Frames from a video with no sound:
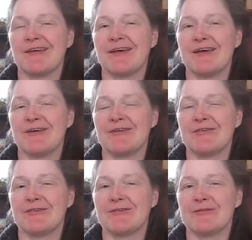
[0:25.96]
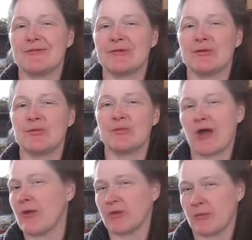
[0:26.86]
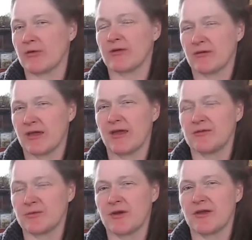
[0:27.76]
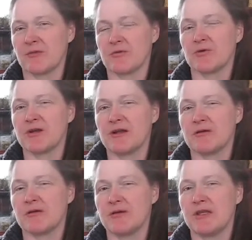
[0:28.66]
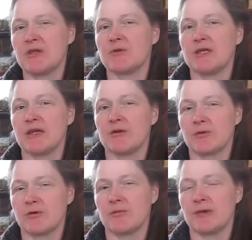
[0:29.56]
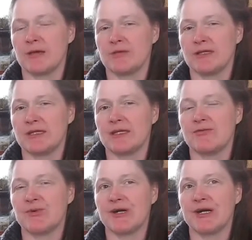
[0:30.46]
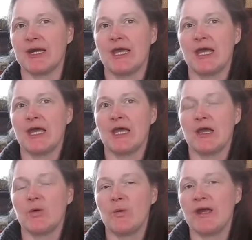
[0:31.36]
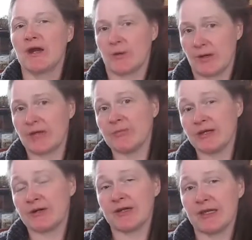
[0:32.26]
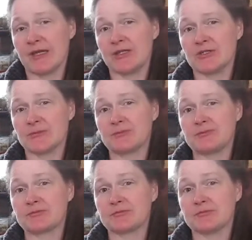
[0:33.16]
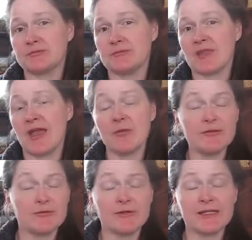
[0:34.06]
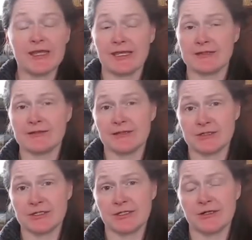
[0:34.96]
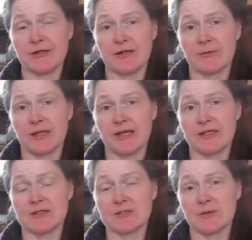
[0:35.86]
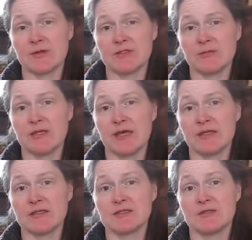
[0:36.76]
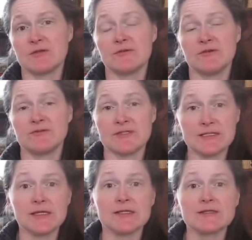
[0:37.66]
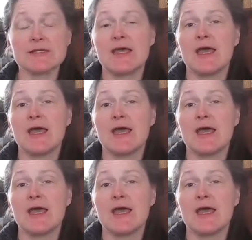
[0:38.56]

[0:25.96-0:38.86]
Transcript: of, we're outnumbered, okay? So we're outnumbered. We're in a, in a unique group, I believe, where we are grandparent age, I'll be 48 this year and Ron is going to be headed to 56.